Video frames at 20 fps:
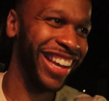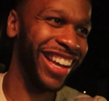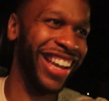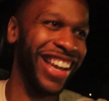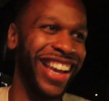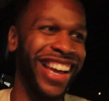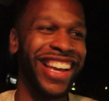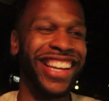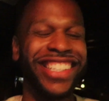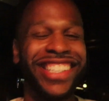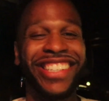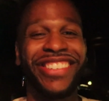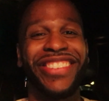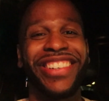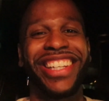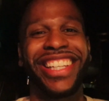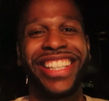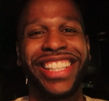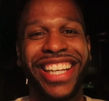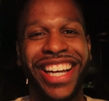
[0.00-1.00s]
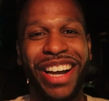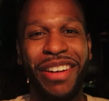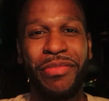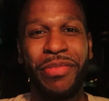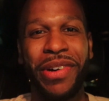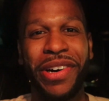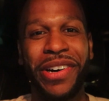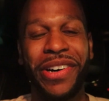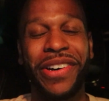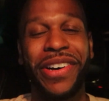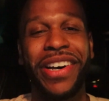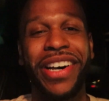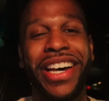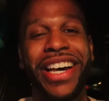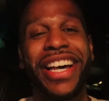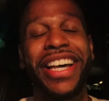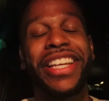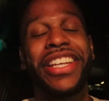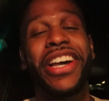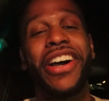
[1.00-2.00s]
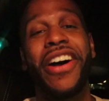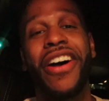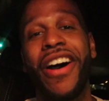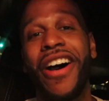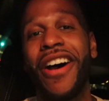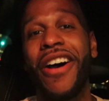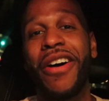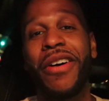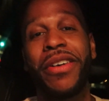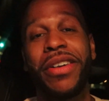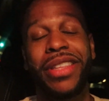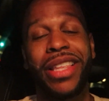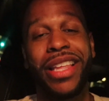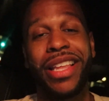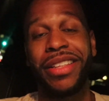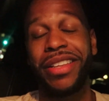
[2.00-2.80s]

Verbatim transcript: Ah, she really think I'm bored. Yo, oh,